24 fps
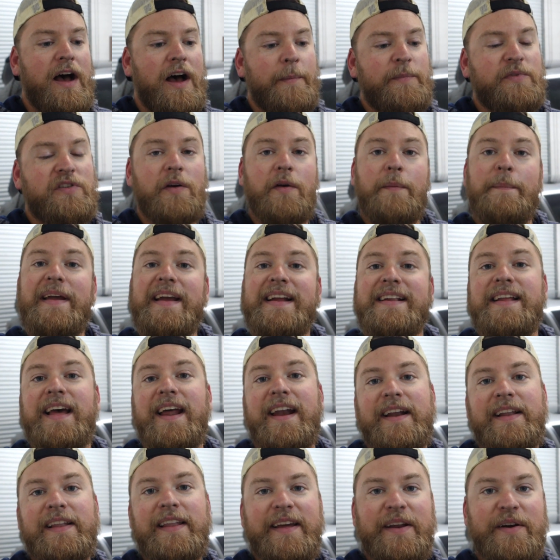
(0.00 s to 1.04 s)
So I'm making that
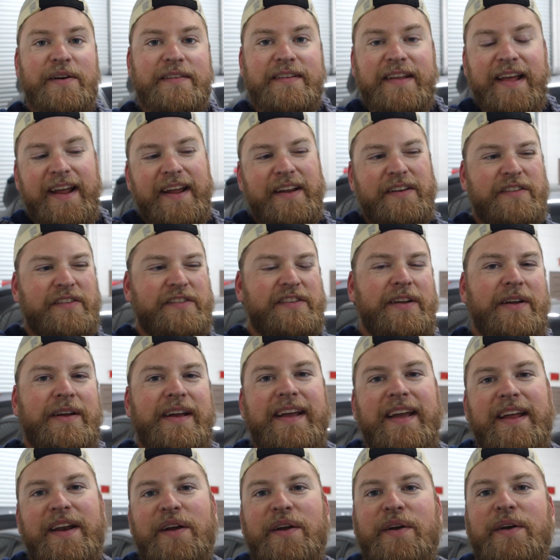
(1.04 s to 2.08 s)
at a later date, just so you can
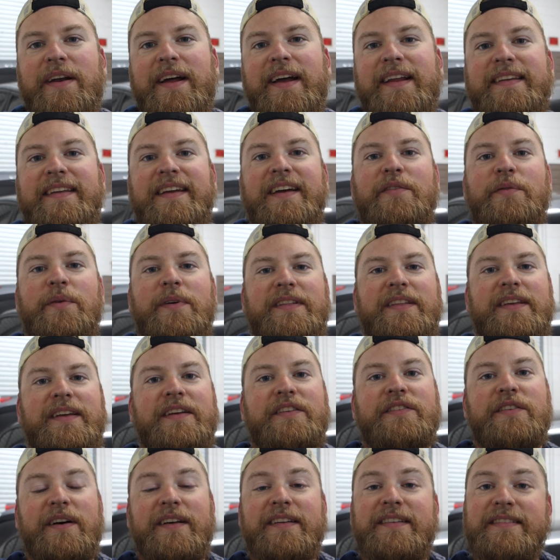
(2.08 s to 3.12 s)
get a good idea of what the
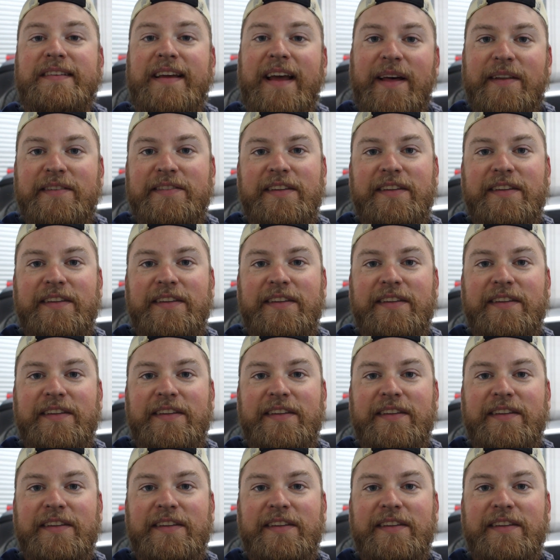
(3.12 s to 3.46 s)
exhaust sounds